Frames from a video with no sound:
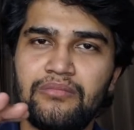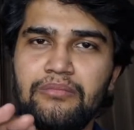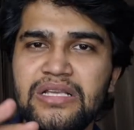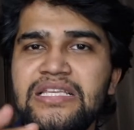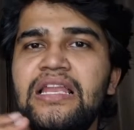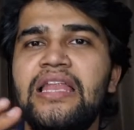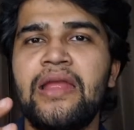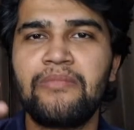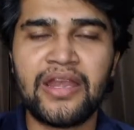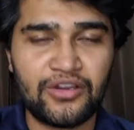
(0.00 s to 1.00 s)

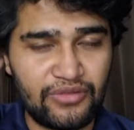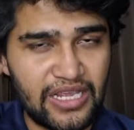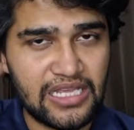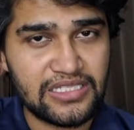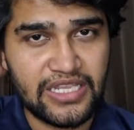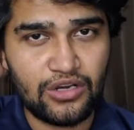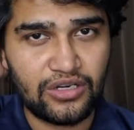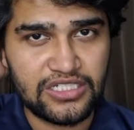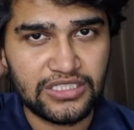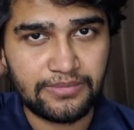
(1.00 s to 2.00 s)
misalignment we can say, or
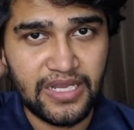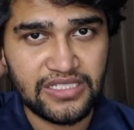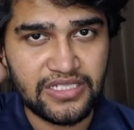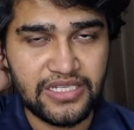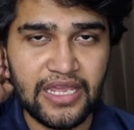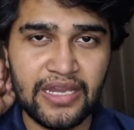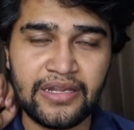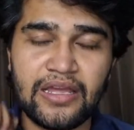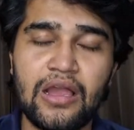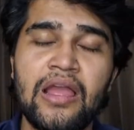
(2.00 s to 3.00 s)
discrepancy,
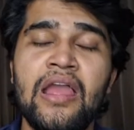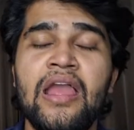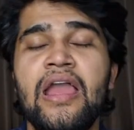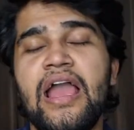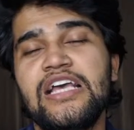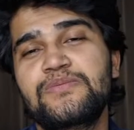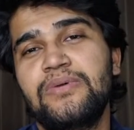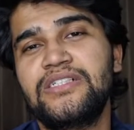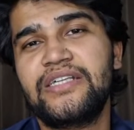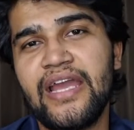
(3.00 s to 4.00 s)
and as
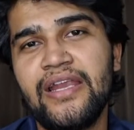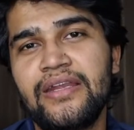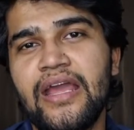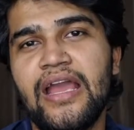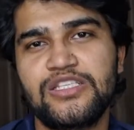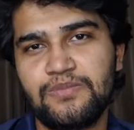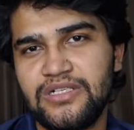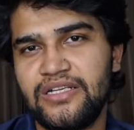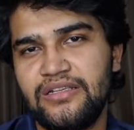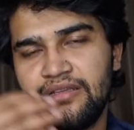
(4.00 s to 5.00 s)
per that, as
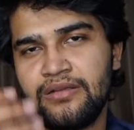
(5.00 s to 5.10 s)
per